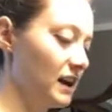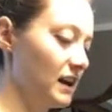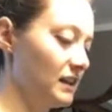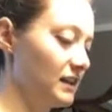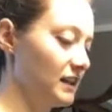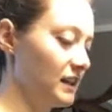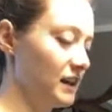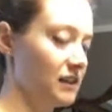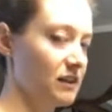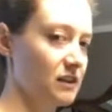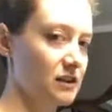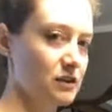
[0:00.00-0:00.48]

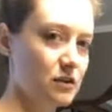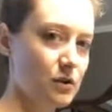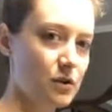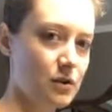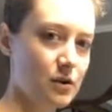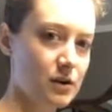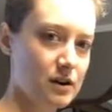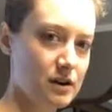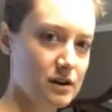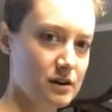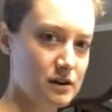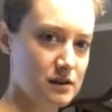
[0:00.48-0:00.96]
And then the
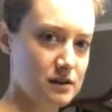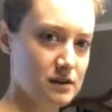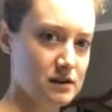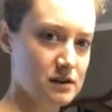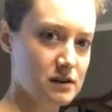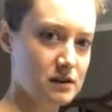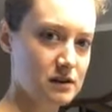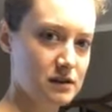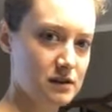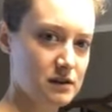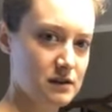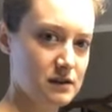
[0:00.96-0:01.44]

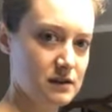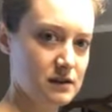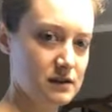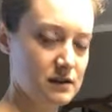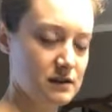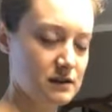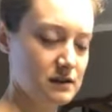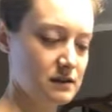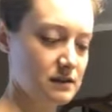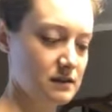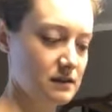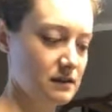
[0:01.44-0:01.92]
corners,
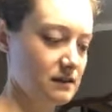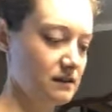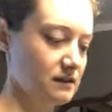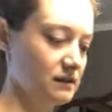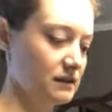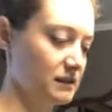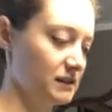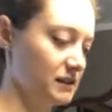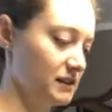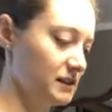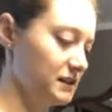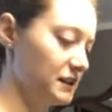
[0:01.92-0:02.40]

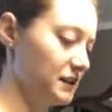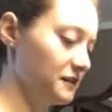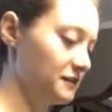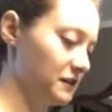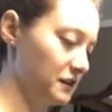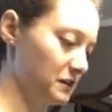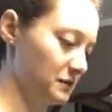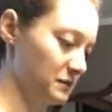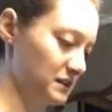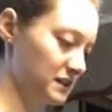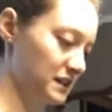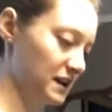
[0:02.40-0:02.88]
the
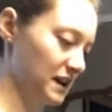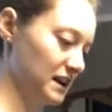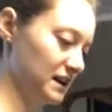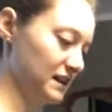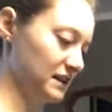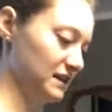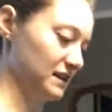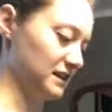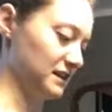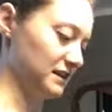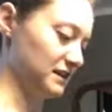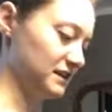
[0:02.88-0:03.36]
stuffing would
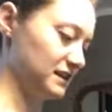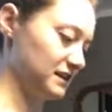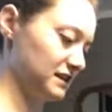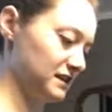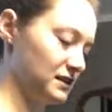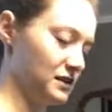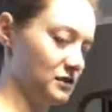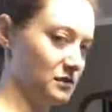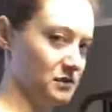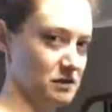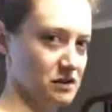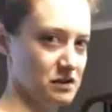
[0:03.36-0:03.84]
kind of like
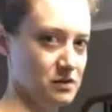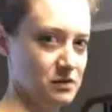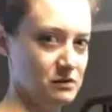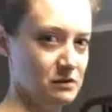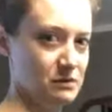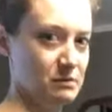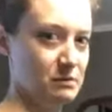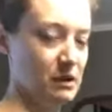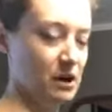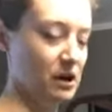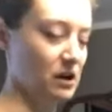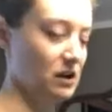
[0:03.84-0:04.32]
go
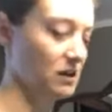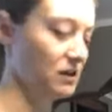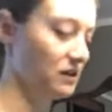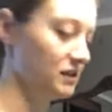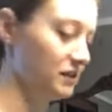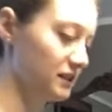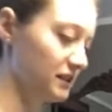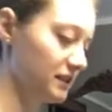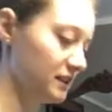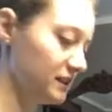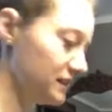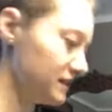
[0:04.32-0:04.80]
into a
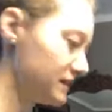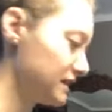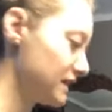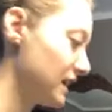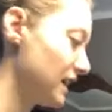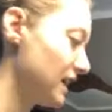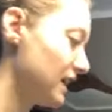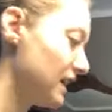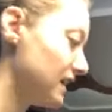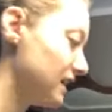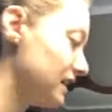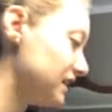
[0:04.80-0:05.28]
ball
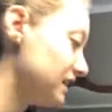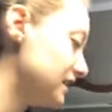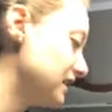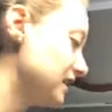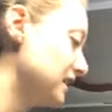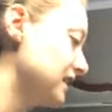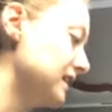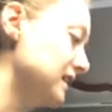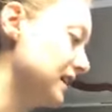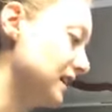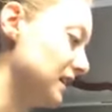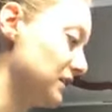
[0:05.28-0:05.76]
inside,
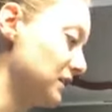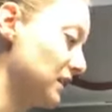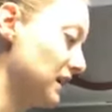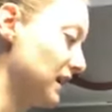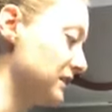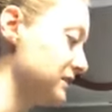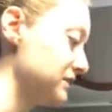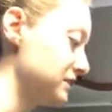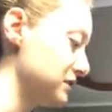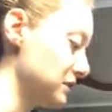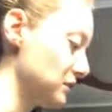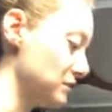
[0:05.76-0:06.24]
and then I'd
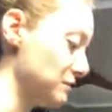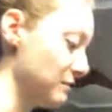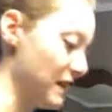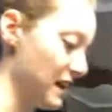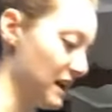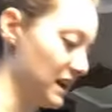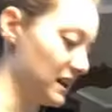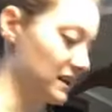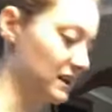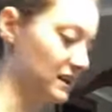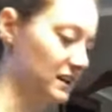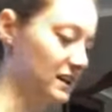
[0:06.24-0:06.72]
have to go
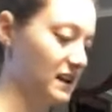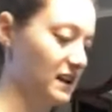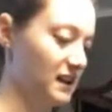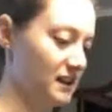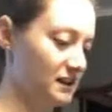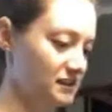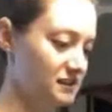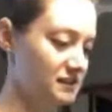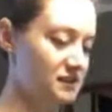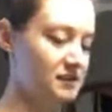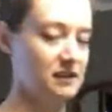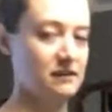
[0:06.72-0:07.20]
back and
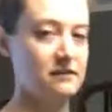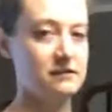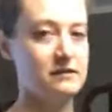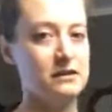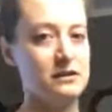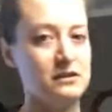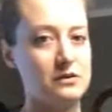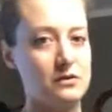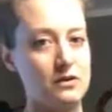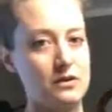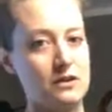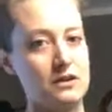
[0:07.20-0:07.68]
hand
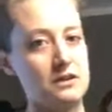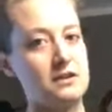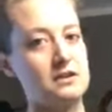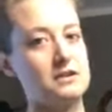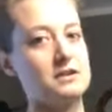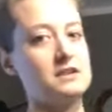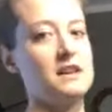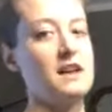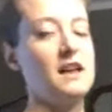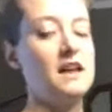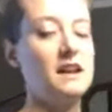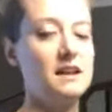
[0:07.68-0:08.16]
stuff the
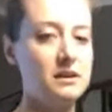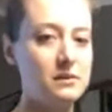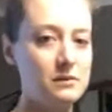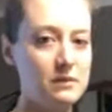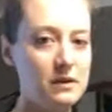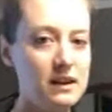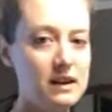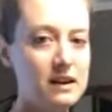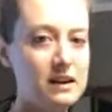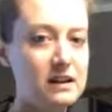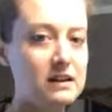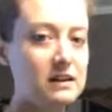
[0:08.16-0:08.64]
corners
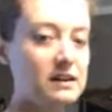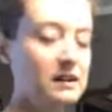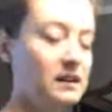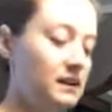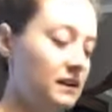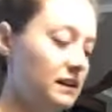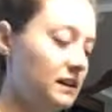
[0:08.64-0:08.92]
anyway.